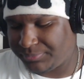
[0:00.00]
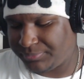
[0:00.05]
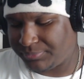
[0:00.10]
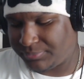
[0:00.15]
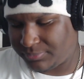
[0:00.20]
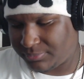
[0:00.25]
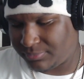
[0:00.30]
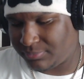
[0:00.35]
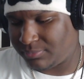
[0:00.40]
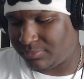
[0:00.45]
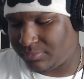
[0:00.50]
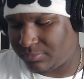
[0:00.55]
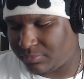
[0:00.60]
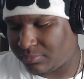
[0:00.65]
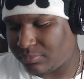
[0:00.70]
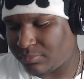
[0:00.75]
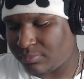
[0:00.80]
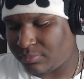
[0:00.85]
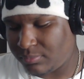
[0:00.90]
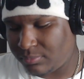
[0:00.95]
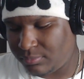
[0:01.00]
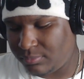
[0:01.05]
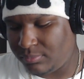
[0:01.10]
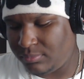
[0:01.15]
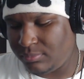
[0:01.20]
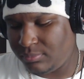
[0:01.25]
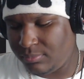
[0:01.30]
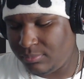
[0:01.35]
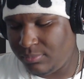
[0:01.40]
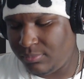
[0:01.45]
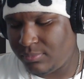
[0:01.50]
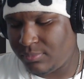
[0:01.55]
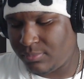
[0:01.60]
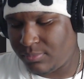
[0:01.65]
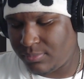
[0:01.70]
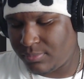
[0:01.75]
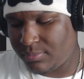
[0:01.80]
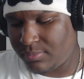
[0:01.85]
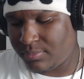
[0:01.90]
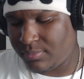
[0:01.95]

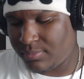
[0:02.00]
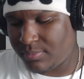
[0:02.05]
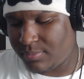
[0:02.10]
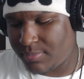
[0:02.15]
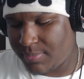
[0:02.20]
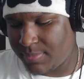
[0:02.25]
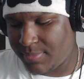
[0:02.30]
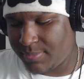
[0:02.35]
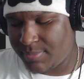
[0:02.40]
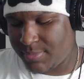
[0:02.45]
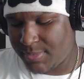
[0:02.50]
(no one is talking)